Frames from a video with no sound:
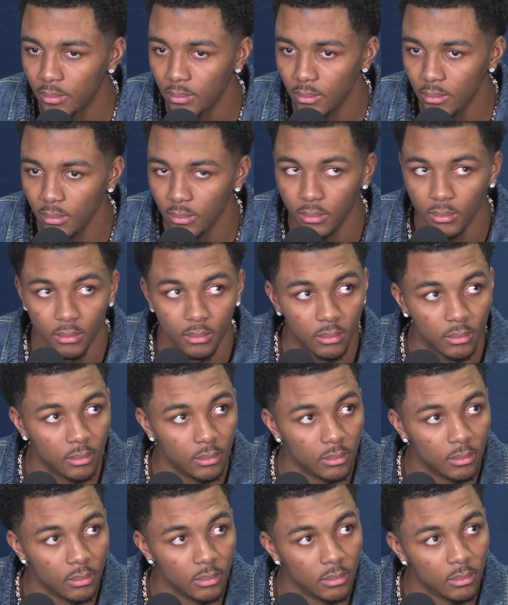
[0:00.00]
After that game,
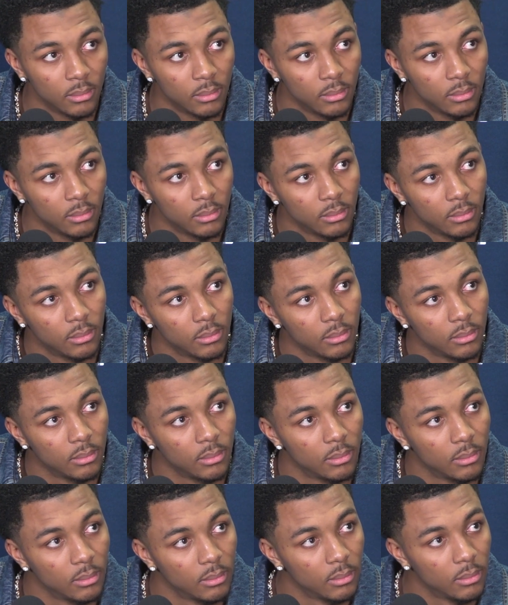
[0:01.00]
so B.I. 30
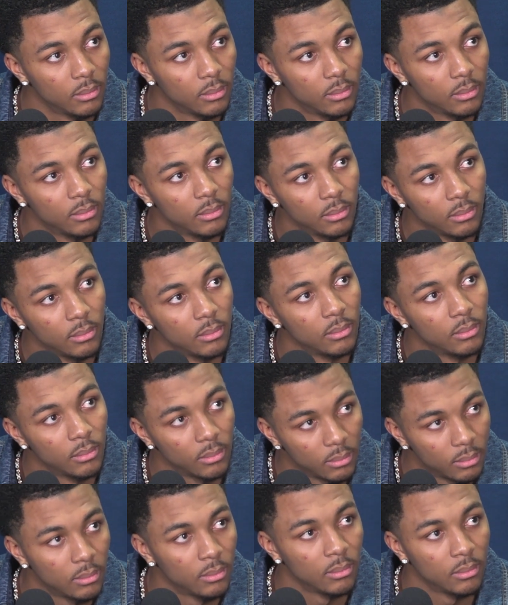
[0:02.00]
points, 10
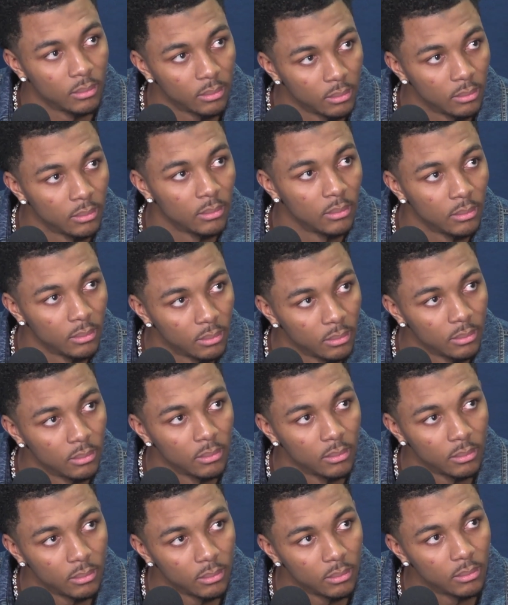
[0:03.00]
assists. What's it like just seeing the way
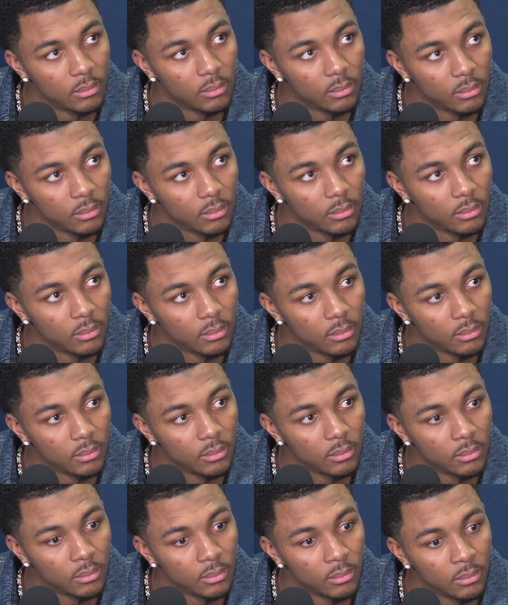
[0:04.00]
he's controlling the offense
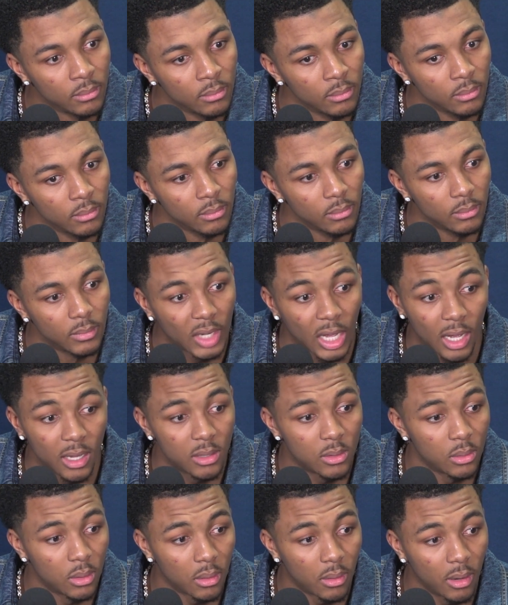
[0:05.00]
right now? Nah, he's
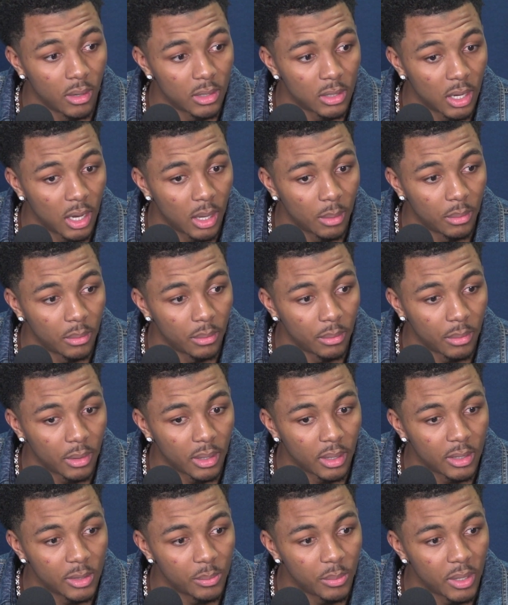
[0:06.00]
doing a great job. I mean,
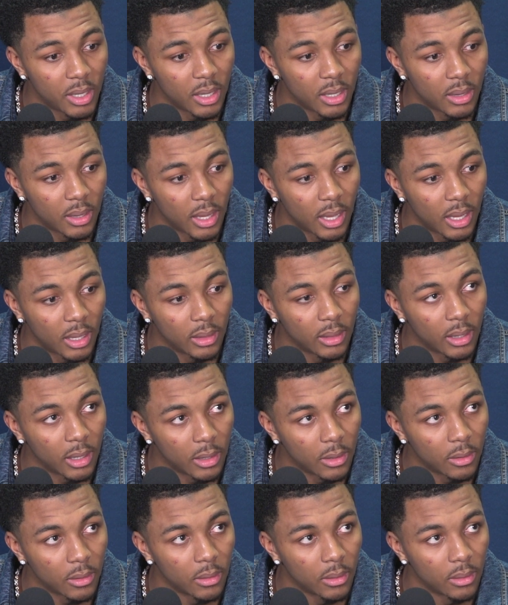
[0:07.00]
he's being that
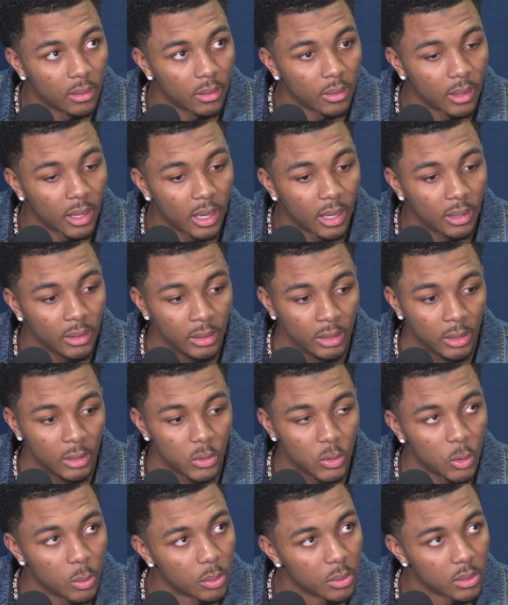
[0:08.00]
leader, that
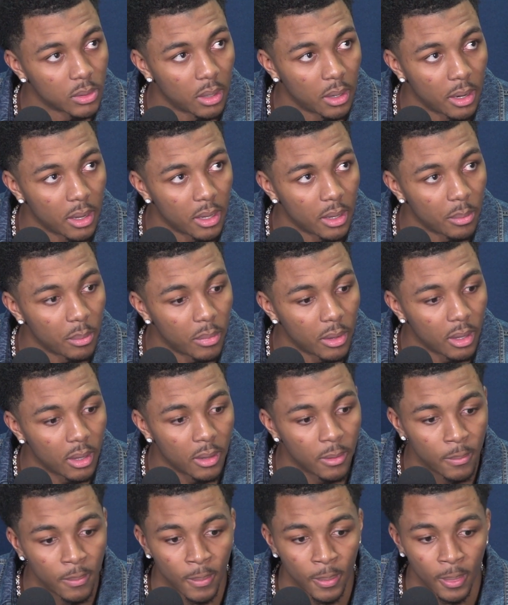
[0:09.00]
superstar that he can be.